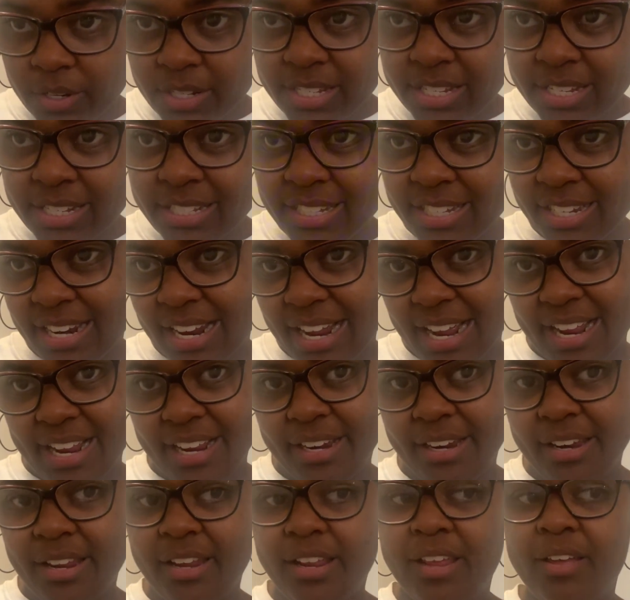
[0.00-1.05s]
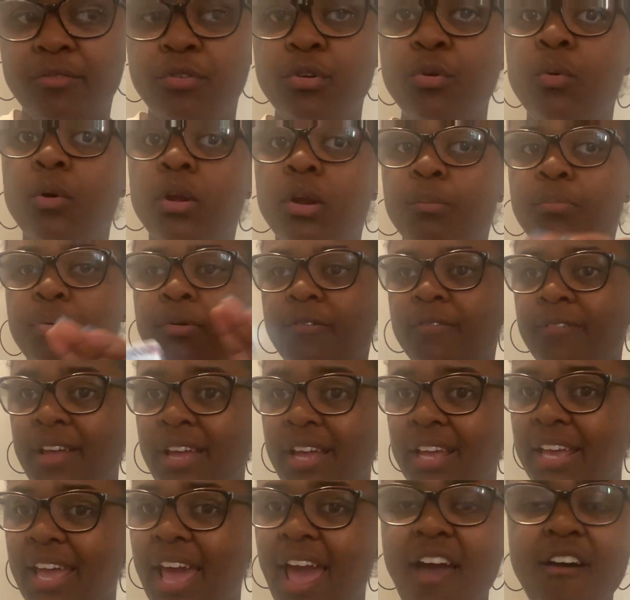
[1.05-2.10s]
Sensodyne. If you want to
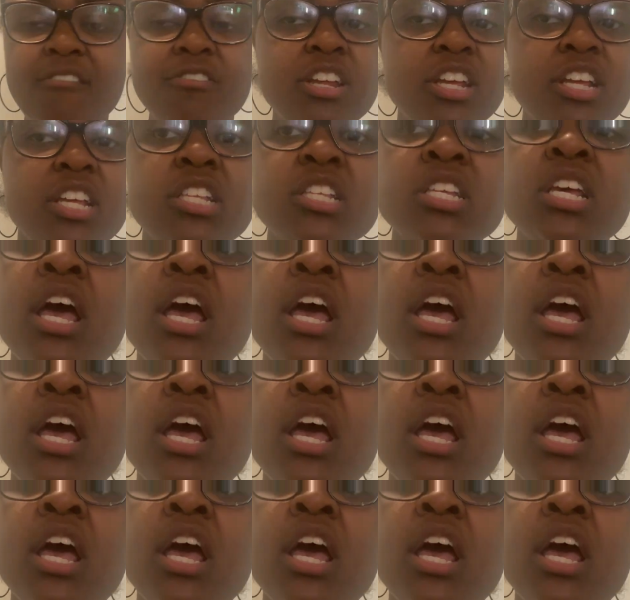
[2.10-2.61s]
prevent cavities,